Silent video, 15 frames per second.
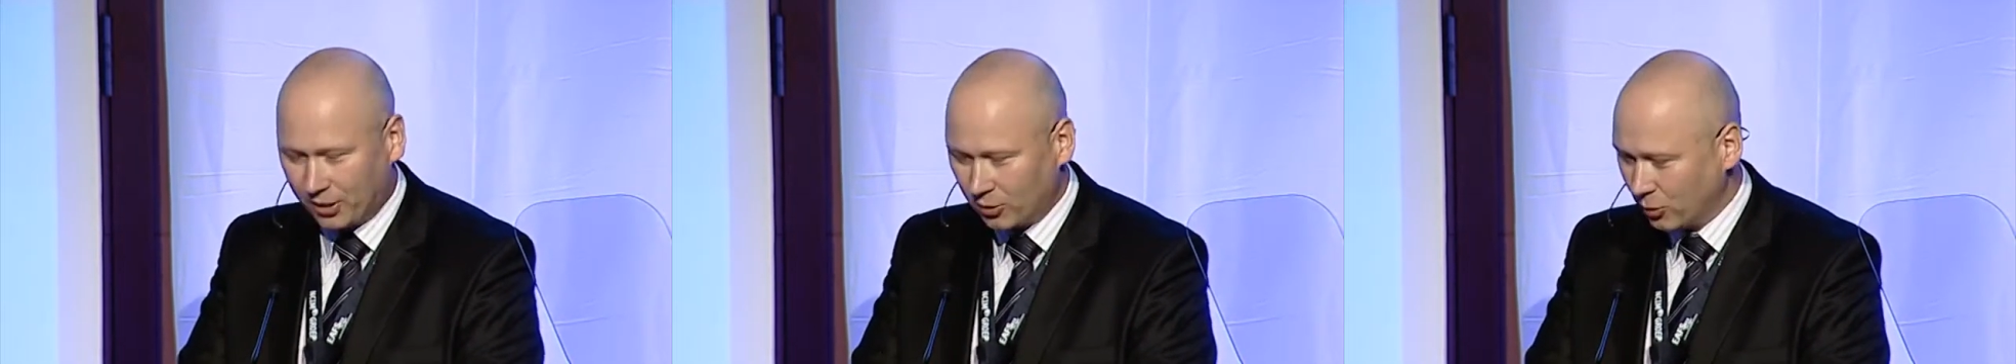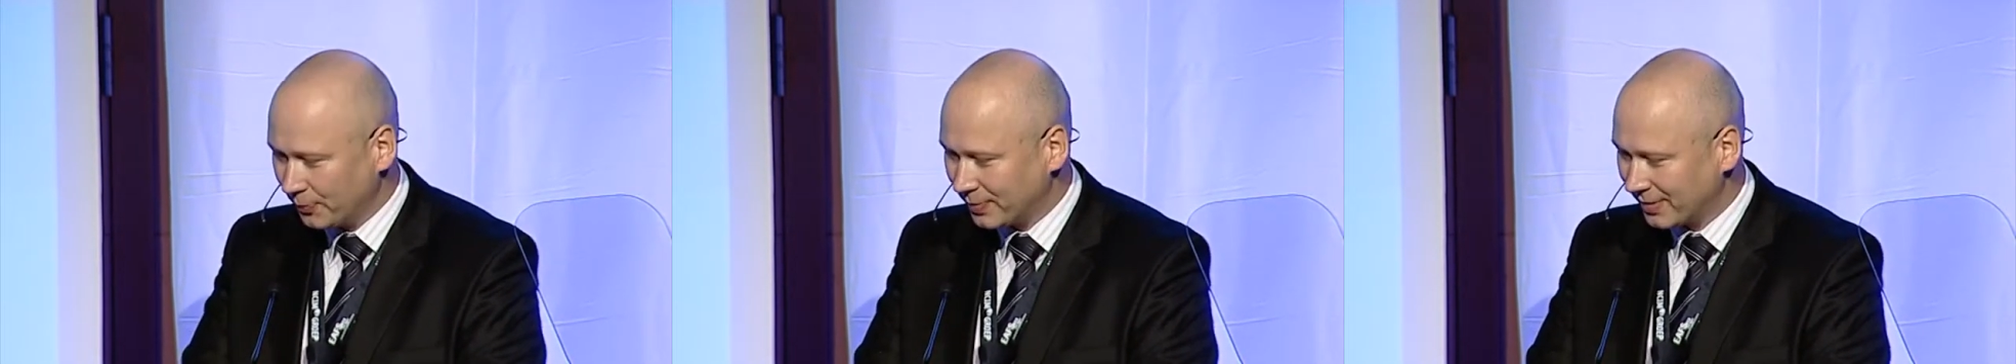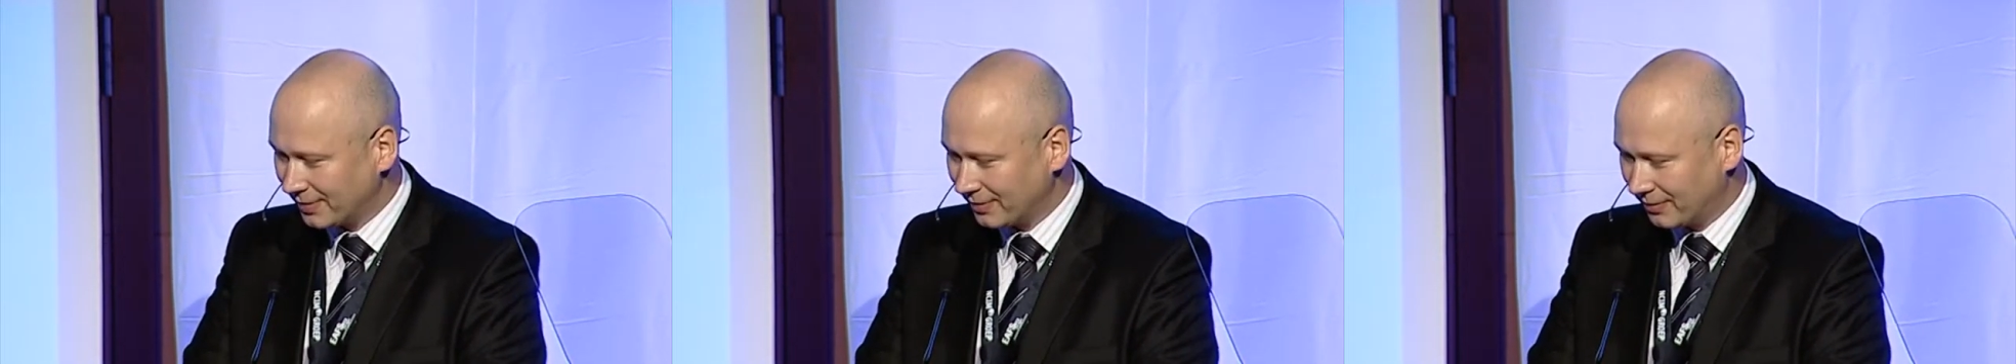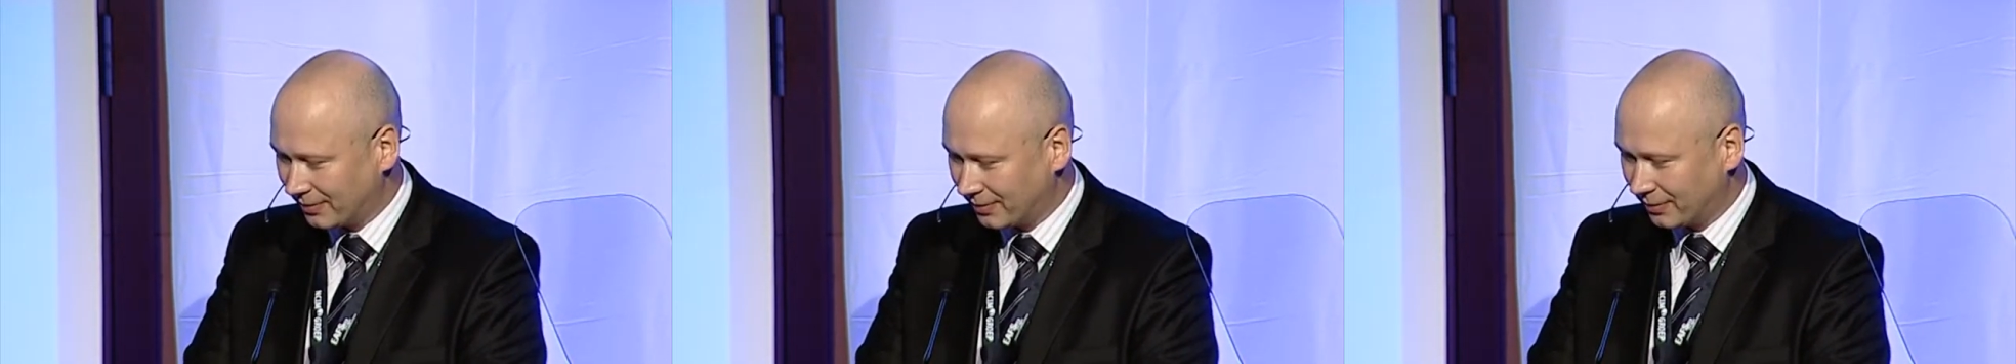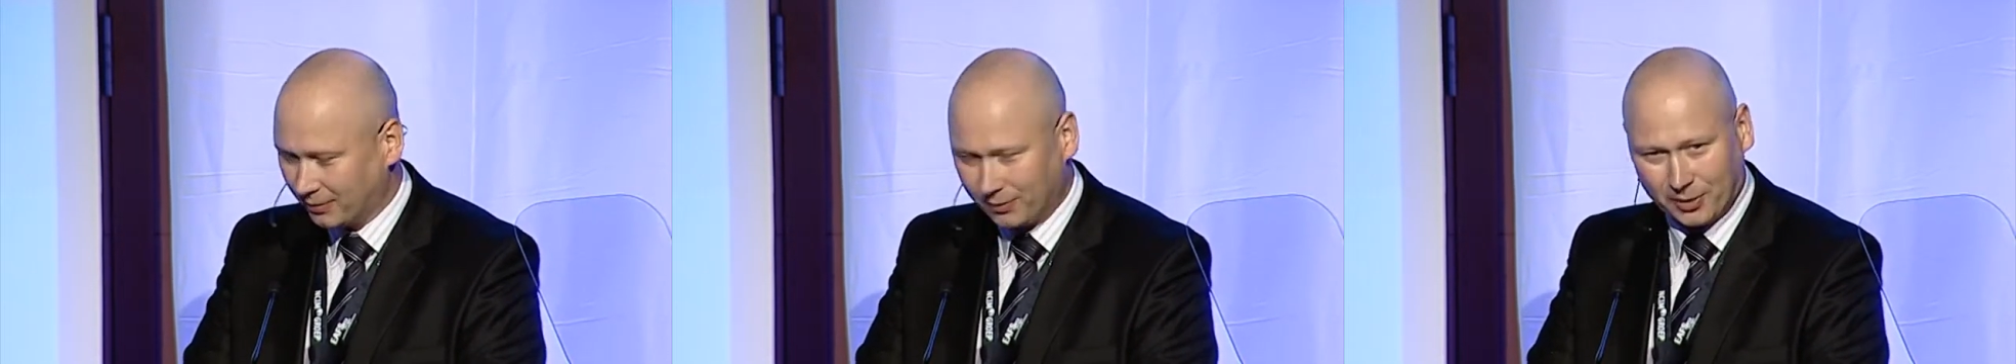groups
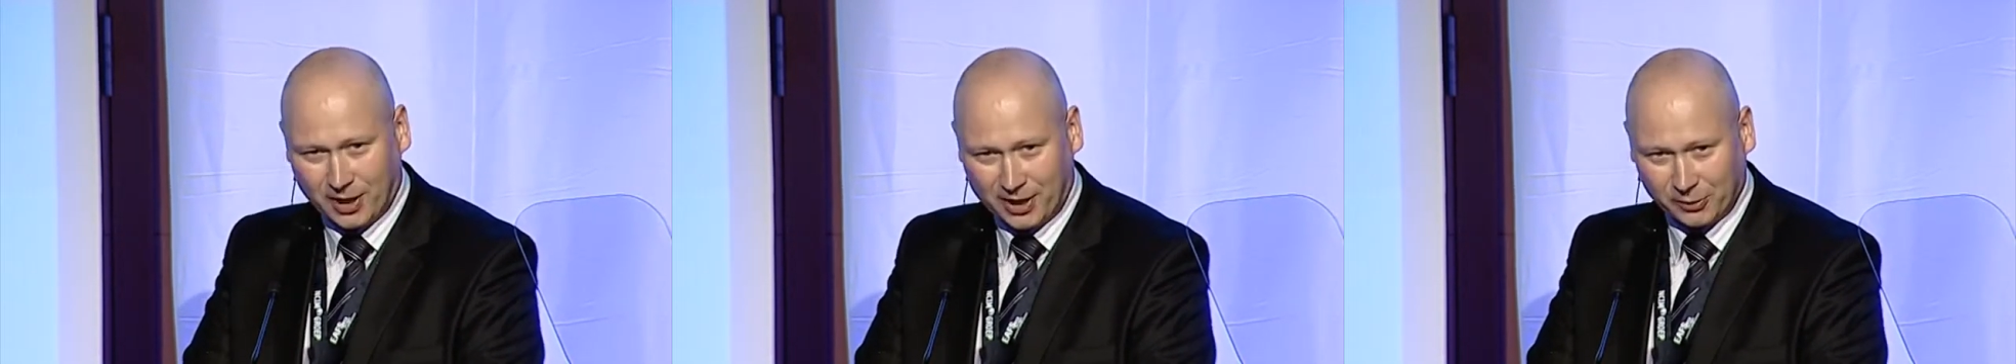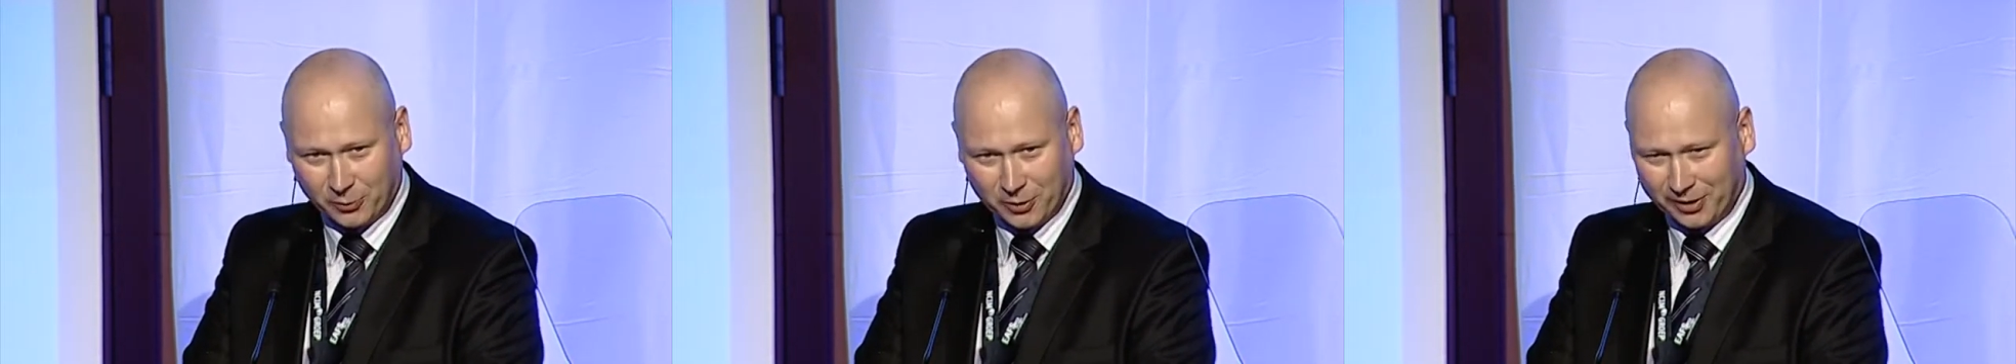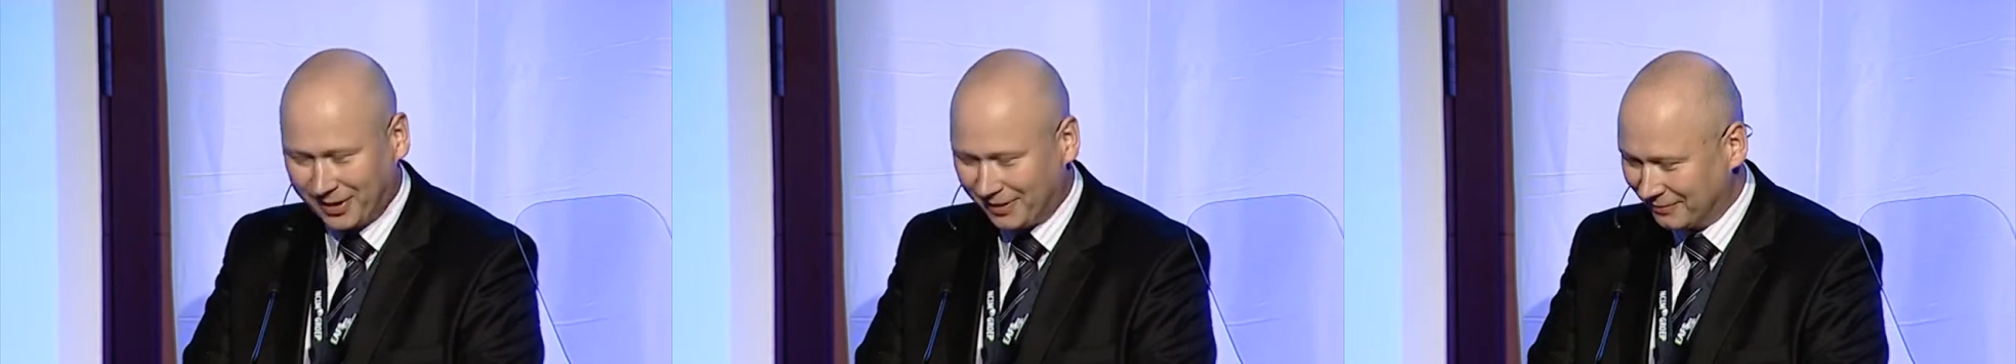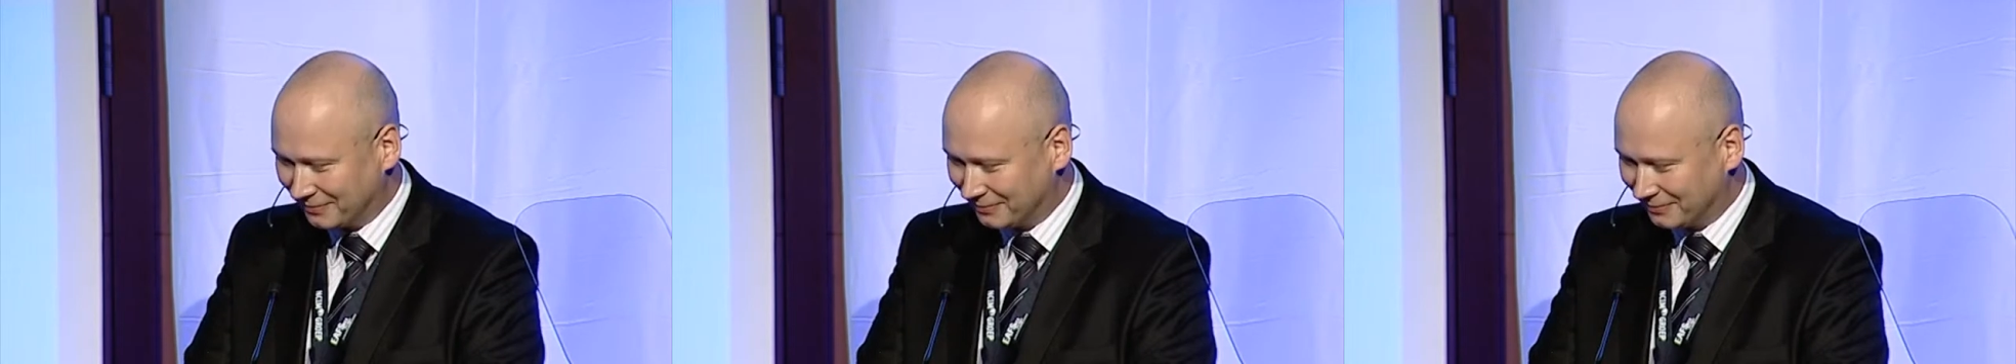to hard work.